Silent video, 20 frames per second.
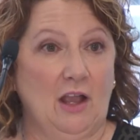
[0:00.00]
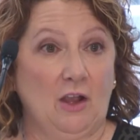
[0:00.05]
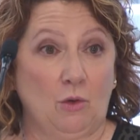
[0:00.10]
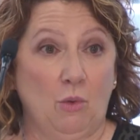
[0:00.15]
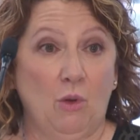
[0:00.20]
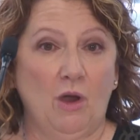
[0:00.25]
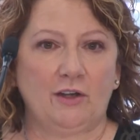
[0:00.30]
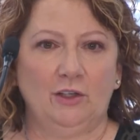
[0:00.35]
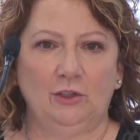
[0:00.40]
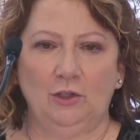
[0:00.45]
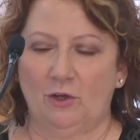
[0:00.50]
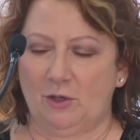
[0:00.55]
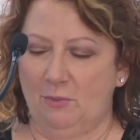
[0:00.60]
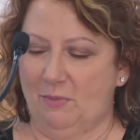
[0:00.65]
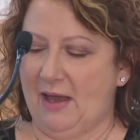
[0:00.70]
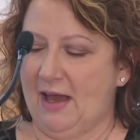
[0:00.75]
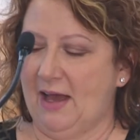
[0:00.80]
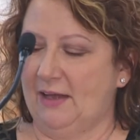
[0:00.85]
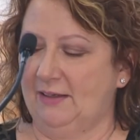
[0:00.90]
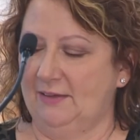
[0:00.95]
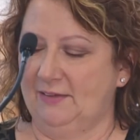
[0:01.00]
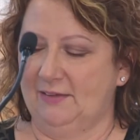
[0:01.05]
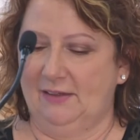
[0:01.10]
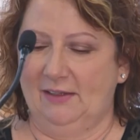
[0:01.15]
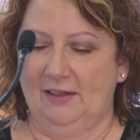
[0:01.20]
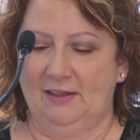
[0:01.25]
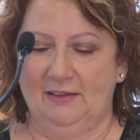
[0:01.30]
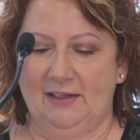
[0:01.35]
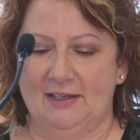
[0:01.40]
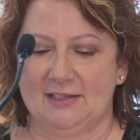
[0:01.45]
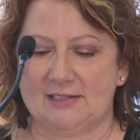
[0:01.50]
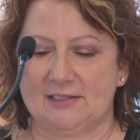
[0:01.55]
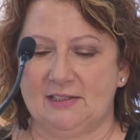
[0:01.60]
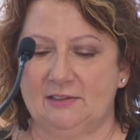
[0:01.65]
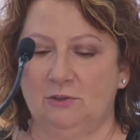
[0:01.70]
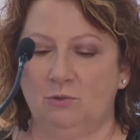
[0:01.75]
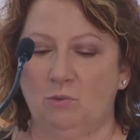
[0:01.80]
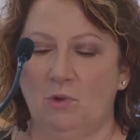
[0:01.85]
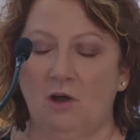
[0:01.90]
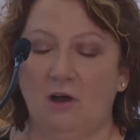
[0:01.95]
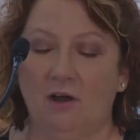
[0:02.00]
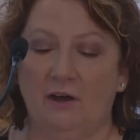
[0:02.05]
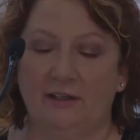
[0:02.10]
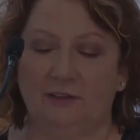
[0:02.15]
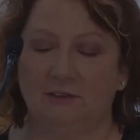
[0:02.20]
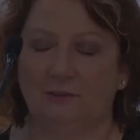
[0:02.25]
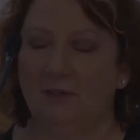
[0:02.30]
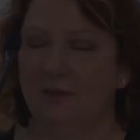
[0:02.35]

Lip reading: quite a lot about in the next little while.